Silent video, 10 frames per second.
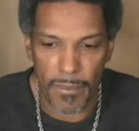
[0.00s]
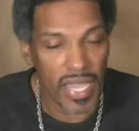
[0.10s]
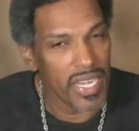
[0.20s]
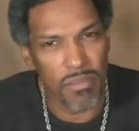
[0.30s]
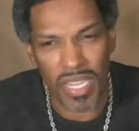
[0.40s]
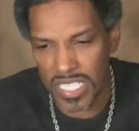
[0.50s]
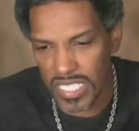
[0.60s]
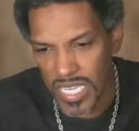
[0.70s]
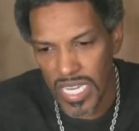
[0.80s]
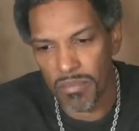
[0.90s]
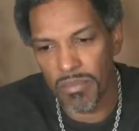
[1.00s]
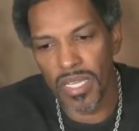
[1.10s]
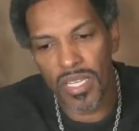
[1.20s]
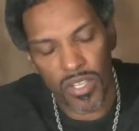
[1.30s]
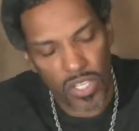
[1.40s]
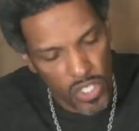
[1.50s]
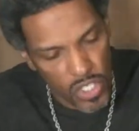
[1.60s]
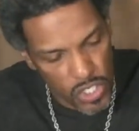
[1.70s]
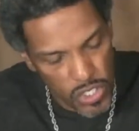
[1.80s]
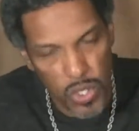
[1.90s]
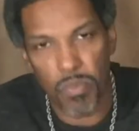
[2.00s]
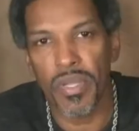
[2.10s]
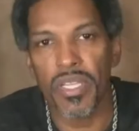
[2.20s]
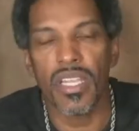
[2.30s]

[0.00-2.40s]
and it may seem stupid,